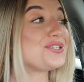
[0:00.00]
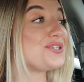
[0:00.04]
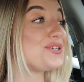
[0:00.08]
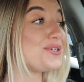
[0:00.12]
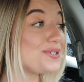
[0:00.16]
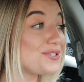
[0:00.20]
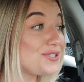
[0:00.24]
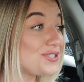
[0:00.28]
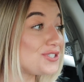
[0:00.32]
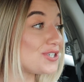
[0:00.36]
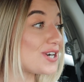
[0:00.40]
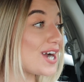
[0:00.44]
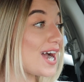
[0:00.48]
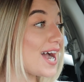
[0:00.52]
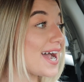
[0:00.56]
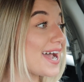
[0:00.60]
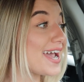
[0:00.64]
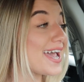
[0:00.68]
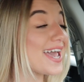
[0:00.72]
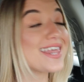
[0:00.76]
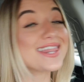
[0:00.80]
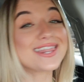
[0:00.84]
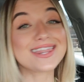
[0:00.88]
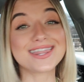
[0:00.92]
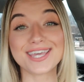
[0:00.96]
to
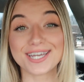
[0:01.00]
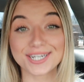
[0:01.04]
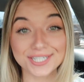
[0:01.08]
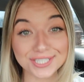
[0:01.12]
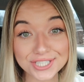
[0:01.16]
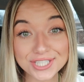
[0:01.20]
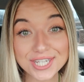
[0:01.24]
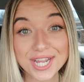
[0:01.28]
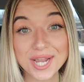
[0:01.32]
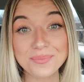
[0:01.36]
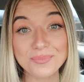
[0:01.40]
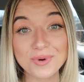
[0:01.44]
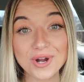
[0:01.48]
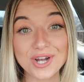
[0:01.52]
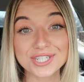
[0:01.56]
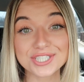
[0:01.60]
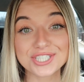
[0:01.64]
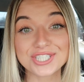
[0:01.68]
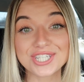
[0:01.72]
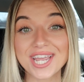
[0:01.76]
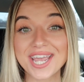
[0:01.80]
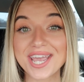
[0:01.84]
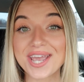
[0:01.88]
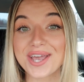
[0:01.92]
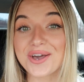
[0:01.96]
try their Shamrock
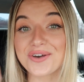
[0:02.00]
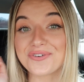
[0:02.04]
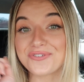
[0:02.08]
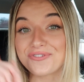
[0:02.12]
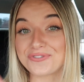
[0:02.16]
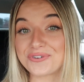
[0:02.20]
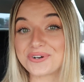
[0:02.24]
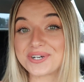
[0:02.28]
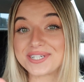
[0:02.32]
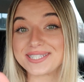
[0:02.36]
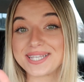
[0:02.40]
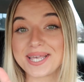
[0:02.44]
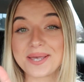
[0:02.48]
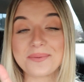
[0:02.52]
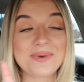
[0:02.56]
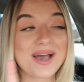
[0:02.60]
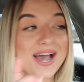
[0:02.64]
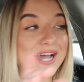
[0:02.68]
Shake for St.